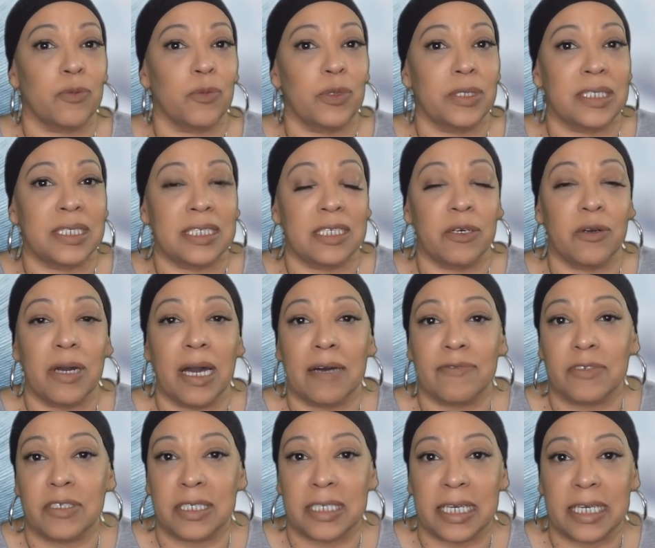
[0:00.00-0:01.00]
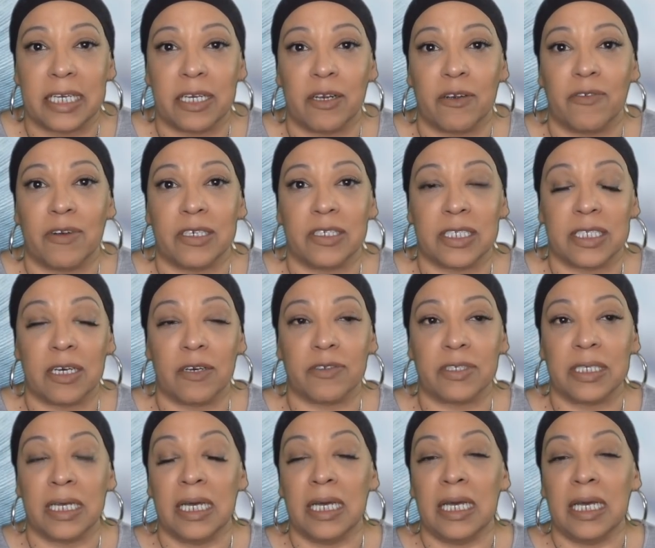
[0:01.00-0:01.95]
We still have to take care of ourselves.